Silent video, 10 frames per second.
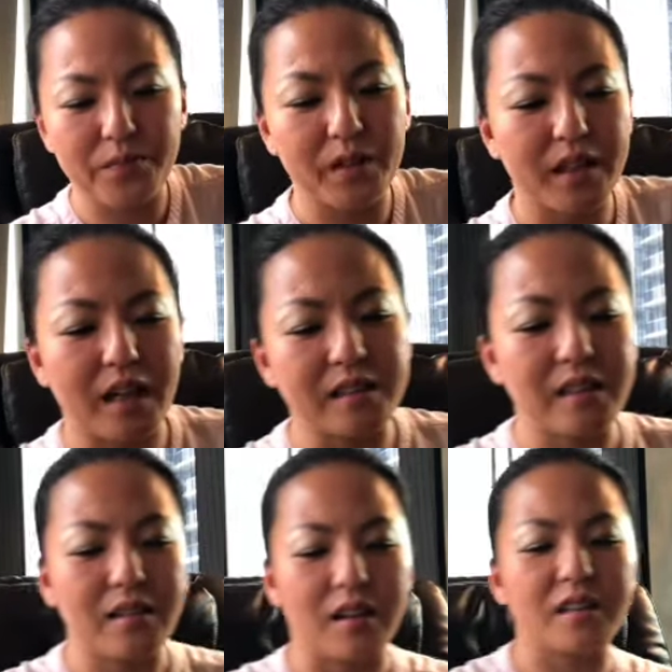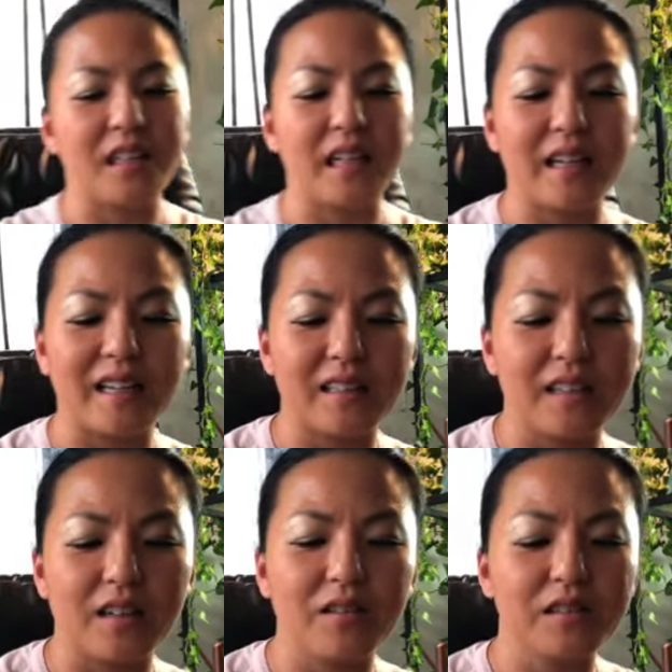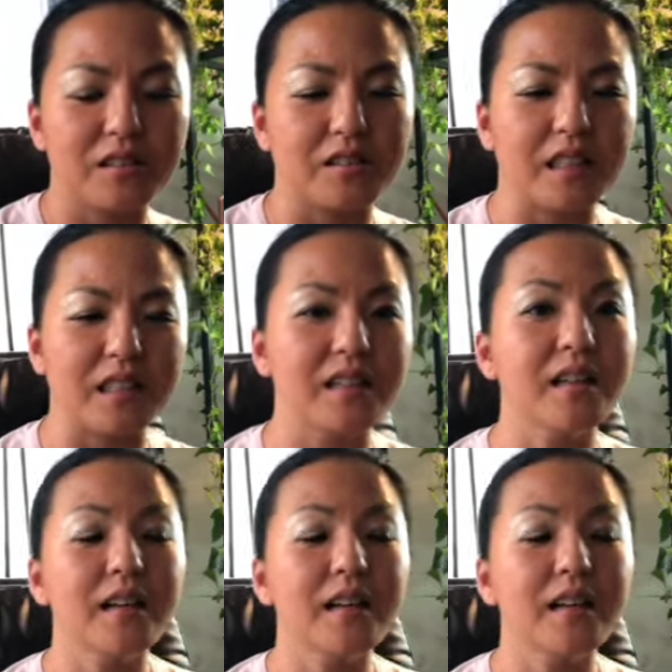yeah, gardening and, you know, doing